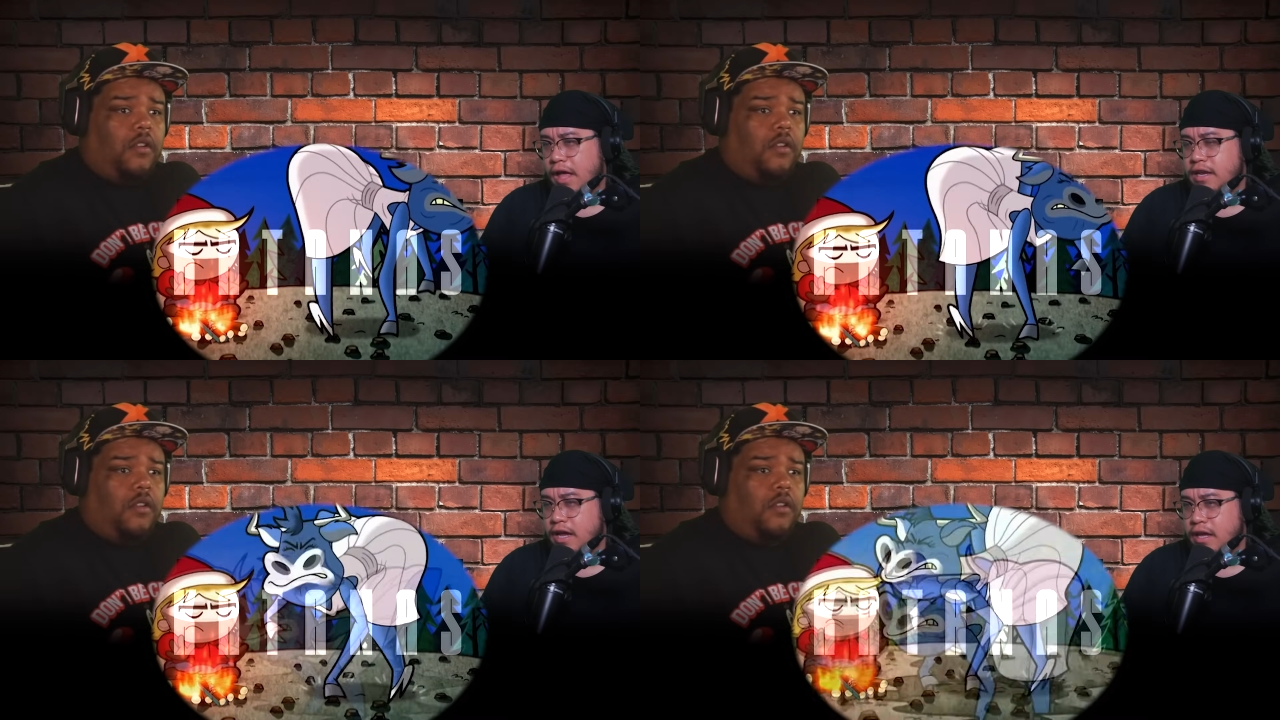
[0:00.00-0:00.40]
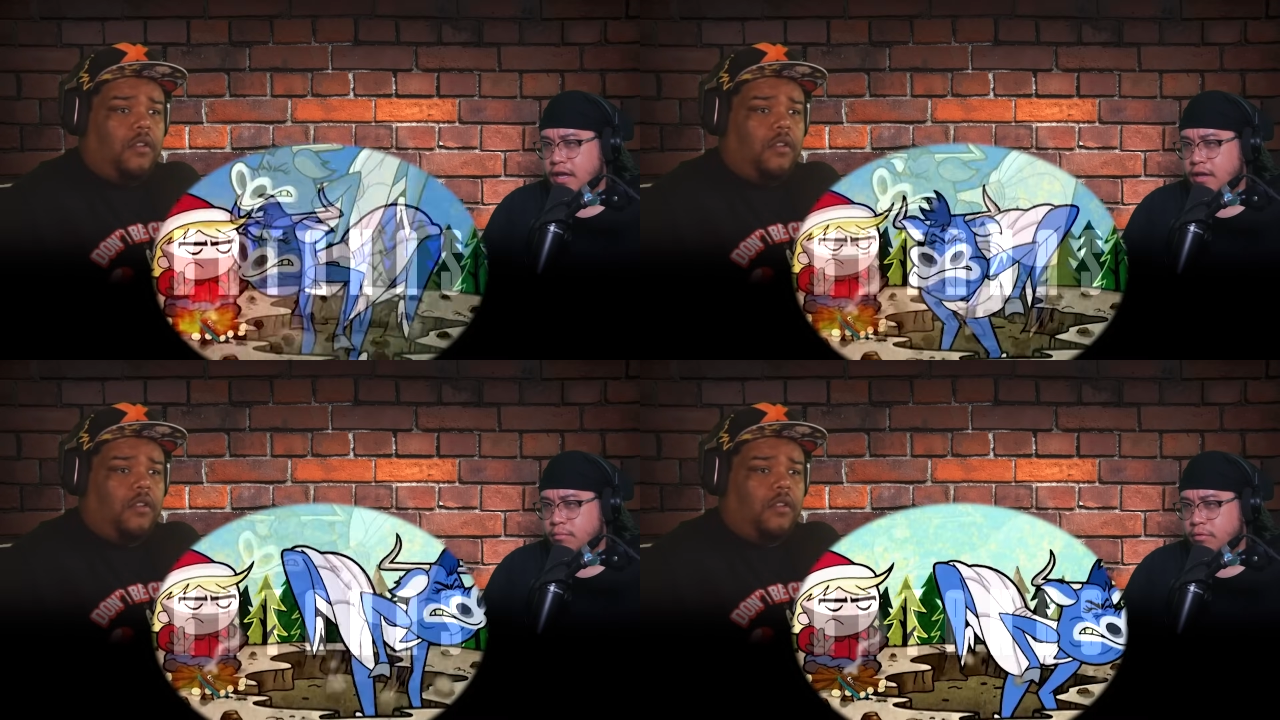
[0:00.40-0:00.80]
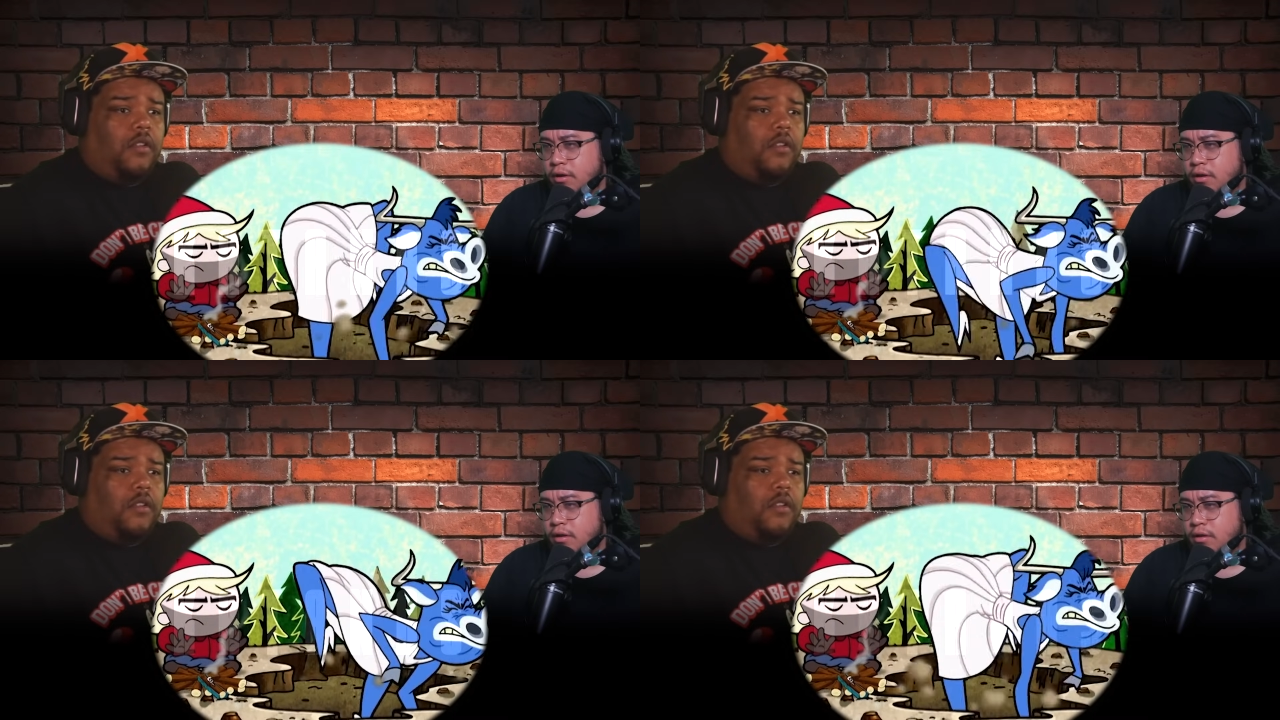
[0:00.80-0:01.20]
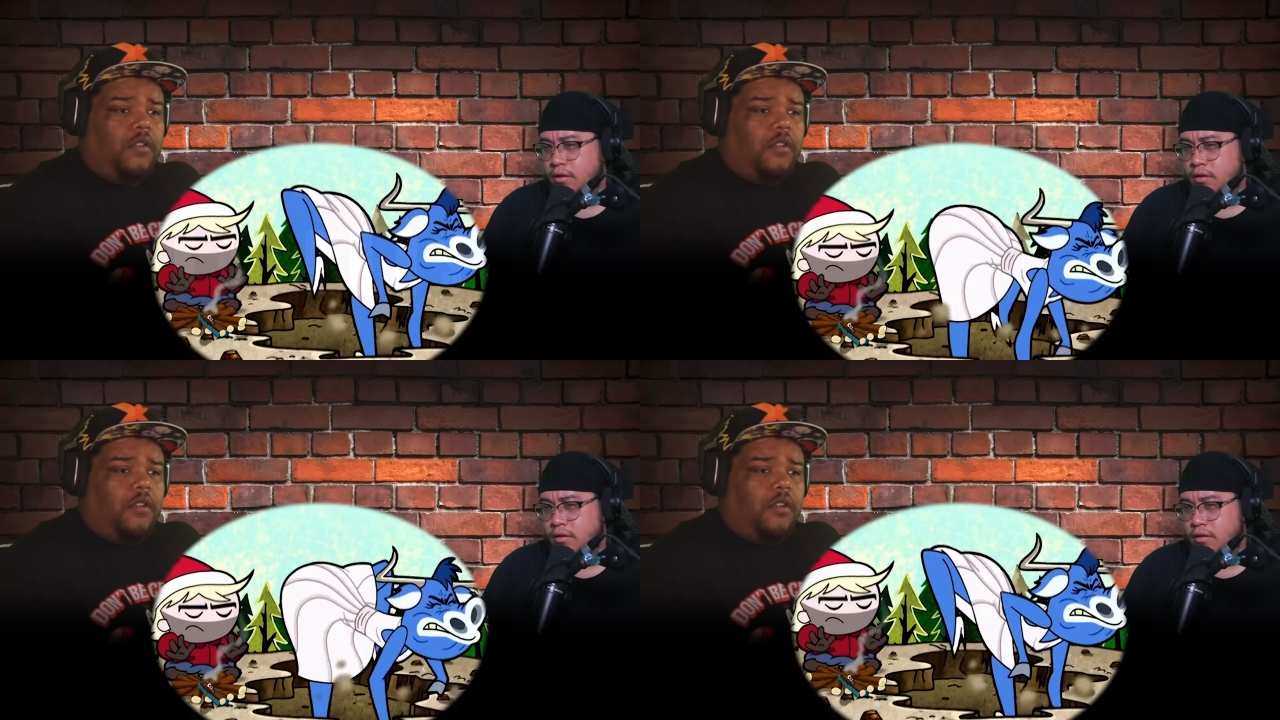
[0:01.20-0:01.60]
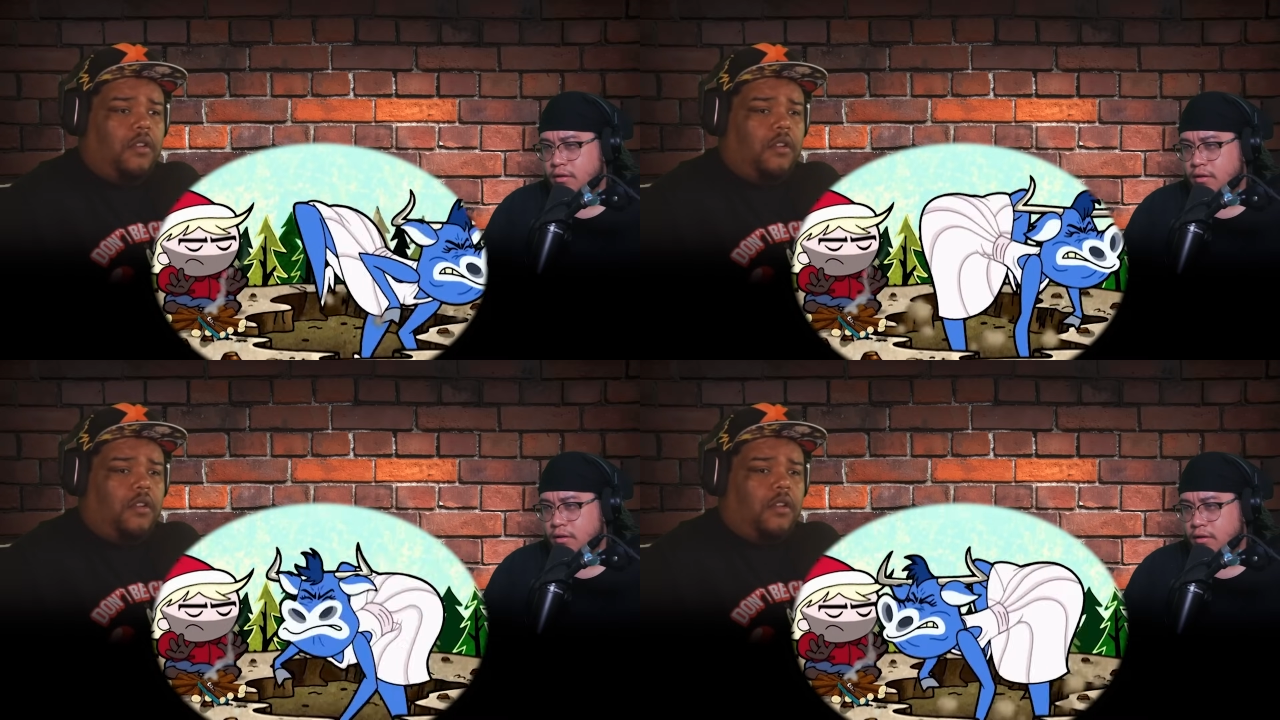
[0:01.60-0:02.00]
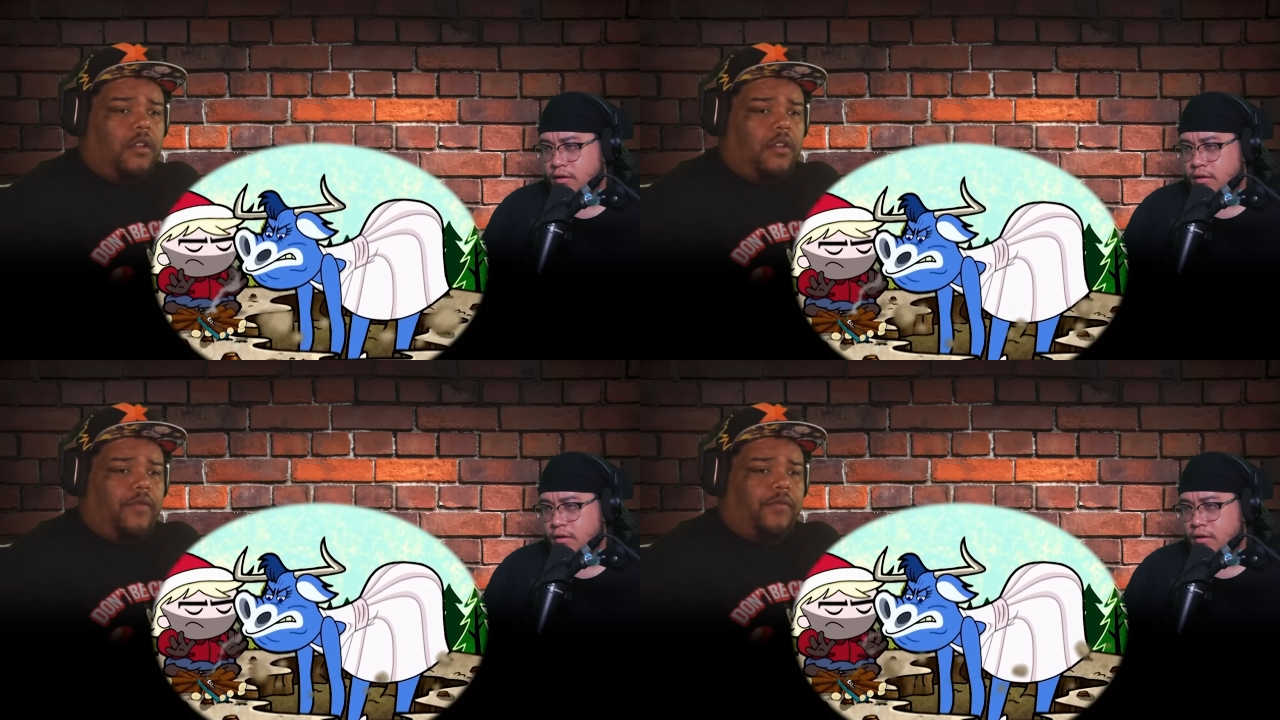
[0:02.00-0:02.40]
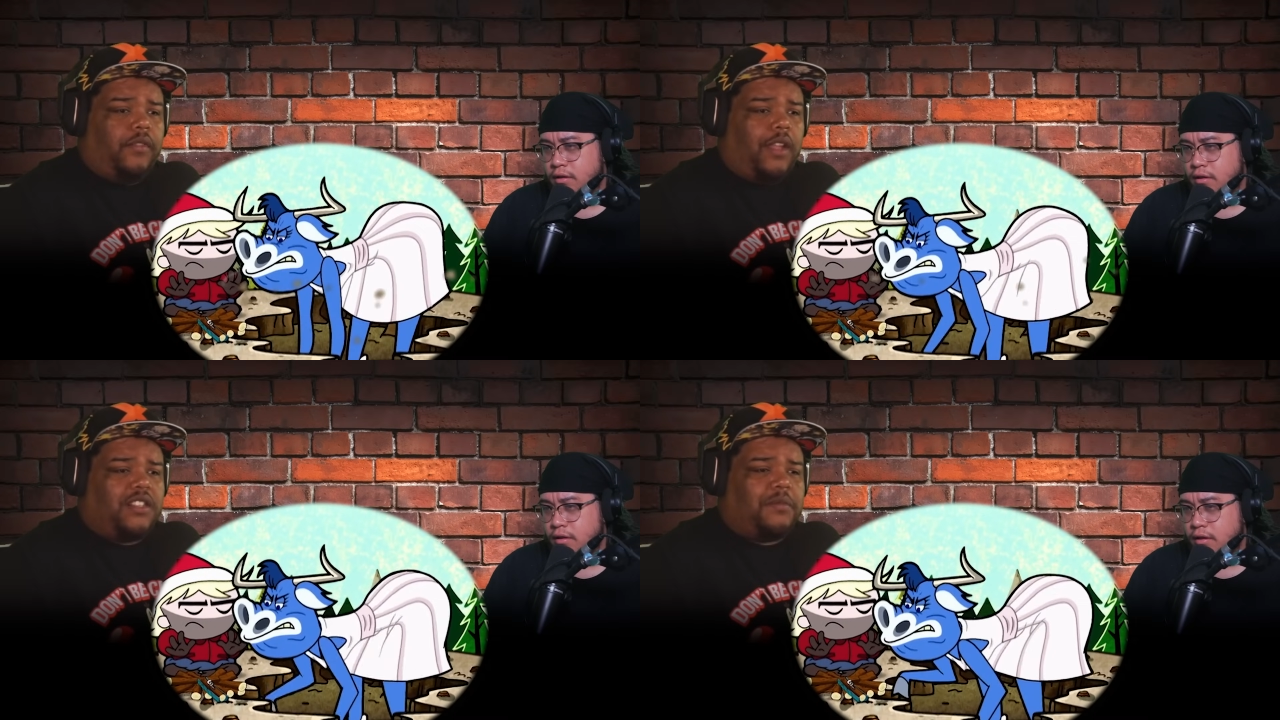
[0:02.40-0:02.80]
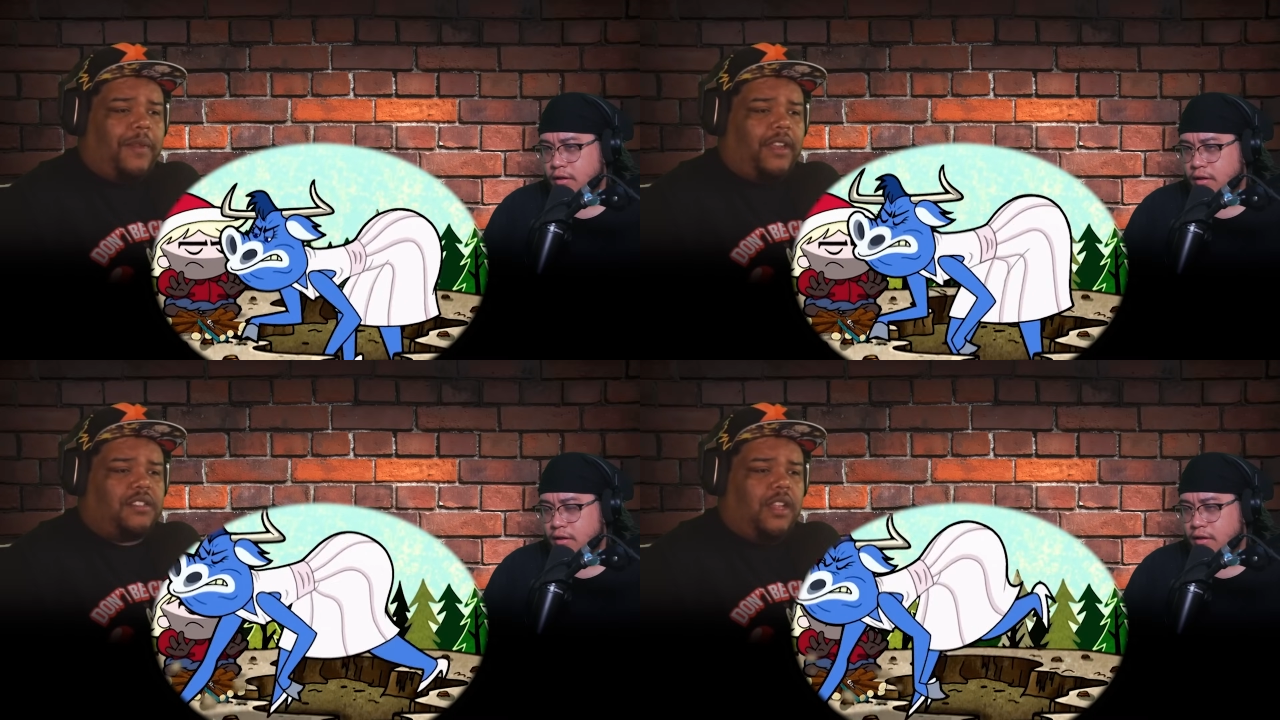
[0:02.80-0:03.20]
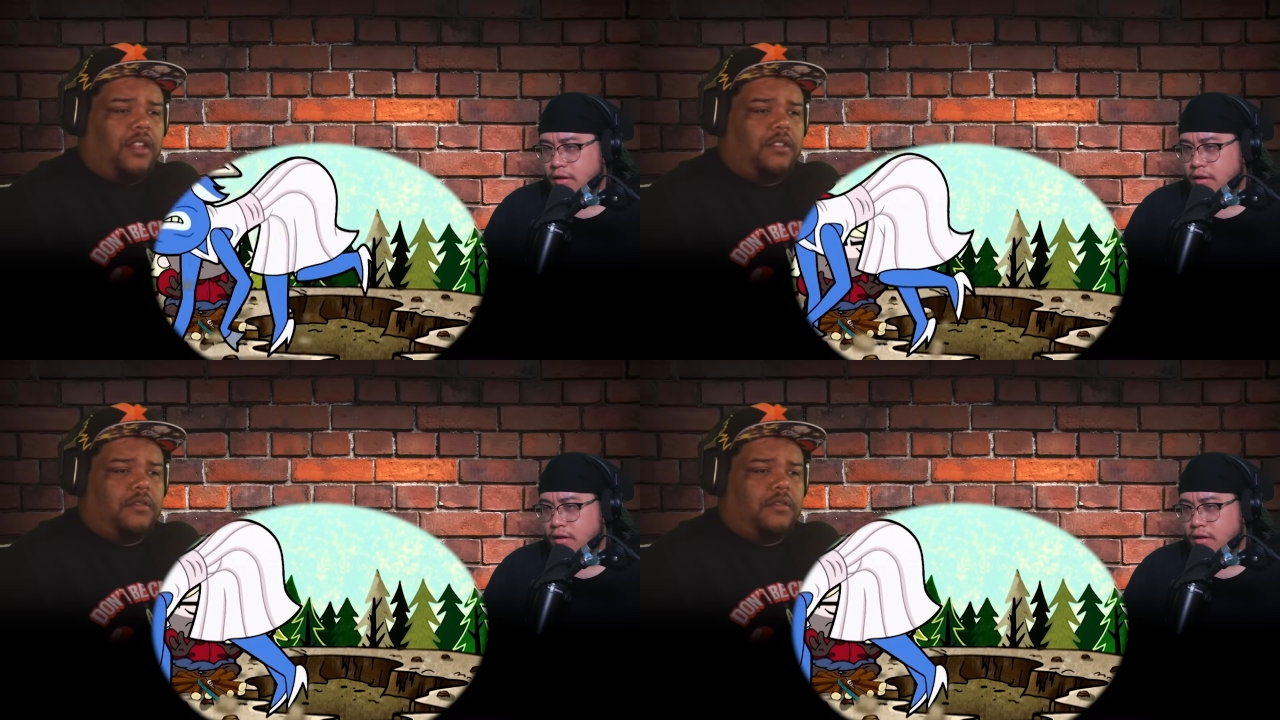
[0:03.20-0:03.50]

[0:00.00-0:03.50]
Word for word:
Speaker 1: That ain't it, bro.
Speaker 2: i smashed that.